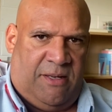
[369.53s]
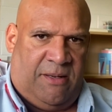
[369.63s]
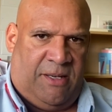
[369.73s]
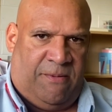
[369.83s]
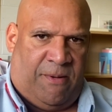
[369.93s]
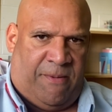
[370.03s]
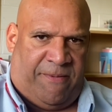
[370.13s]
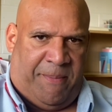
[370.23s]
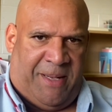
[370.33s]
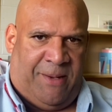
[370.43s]
you are
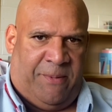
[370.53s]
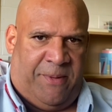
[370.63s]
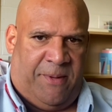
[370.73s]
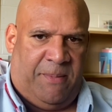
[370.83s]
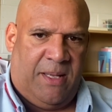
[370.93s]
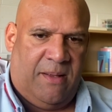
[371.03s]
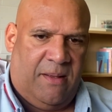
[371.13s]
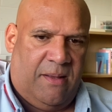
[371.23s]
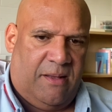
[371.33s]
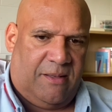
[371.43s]
familiar with
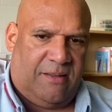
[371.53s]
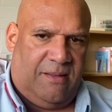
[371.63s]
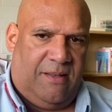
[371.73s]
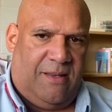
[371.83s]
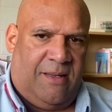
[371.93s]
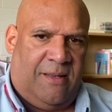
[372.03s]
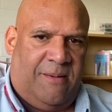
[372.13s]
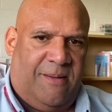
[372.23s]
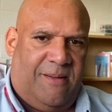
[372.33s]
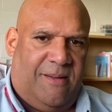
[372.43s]

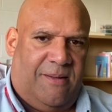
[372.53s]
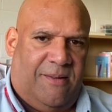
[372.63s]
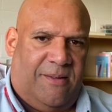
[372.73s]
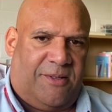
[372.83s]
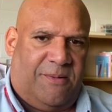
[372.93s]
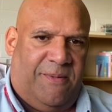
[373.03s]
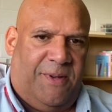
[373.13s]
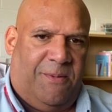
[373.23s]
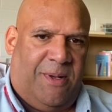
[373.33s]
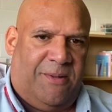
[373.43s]
them. Some of
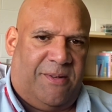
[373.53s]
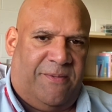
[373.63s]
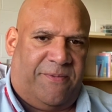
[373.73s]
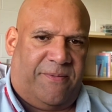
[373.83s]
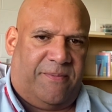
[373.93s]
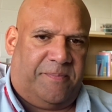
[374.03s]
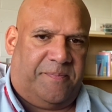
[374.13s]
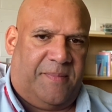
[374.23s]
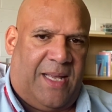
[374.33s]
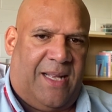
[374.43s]
you won't have
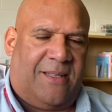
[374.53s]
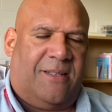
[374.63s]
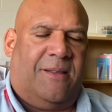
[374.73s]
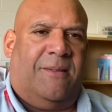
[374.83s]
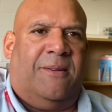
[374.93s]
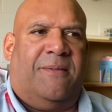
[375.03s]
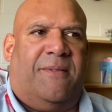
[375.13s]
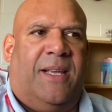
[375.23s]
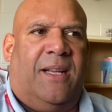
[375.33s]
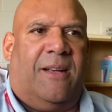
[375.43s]
had to sort of
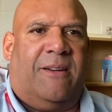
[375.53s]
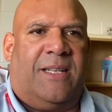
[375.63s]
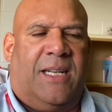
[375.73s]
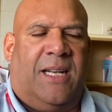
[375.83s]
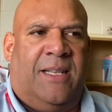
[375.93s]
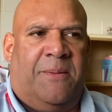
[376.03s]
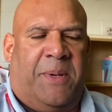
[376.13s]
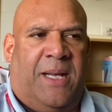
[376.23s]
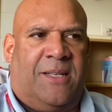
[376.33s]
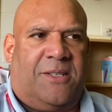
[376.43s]
think critically in the
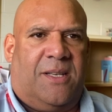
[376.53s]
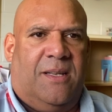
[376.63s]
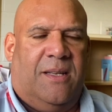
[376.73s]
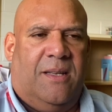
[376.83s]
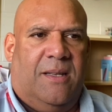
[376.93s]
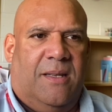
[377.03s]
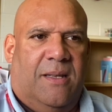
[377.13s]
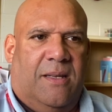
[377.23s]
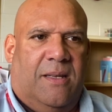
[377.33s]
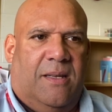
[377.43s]
past
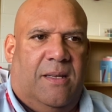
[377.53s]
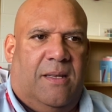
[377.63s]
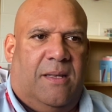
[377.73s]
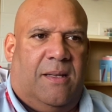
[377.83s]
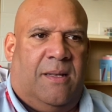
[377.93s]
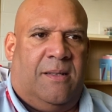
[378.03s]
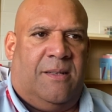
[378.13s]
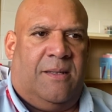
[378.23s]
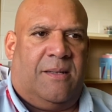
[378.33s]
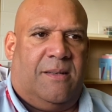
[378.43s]

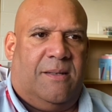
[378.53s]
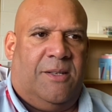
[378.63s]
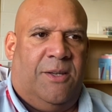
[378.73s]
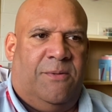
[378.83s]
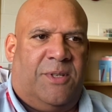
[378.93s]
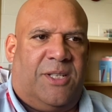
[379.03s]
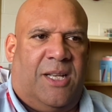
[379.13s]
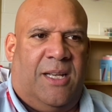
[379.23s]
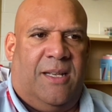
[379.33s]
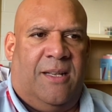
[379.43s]
and use
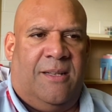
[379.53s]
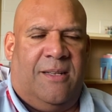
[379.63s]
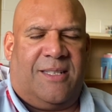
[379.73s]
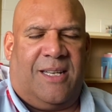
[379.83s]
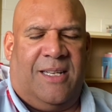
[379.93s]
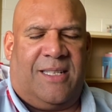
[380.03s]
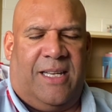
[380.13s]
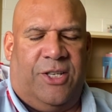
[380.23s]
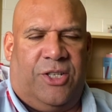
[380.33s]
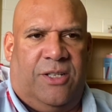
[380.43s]

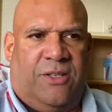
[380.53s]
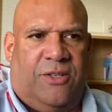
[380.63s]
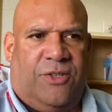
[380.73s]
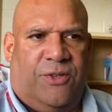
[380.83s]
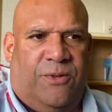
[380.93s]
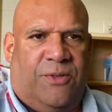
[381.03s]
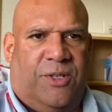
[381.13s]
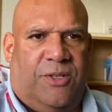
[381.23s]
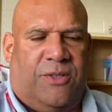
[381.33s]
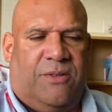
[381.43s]
citations and
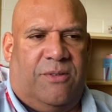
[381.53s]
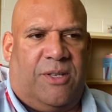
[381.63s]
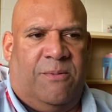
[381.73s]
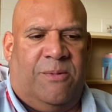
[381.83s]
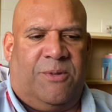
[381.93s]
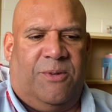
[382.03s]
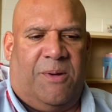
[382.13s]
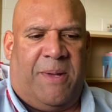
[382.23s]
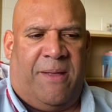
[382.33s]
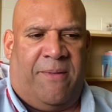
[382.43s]
sources. So we'll talk
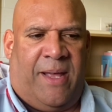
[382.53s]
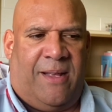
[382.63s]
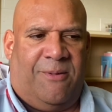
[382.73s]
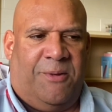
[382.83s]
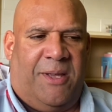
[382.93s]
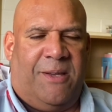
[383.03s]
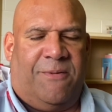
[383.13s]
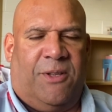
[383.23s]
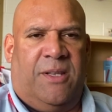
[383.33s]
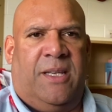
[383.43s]
about that. Although you've
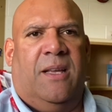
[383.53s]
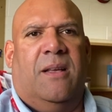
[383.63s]
got the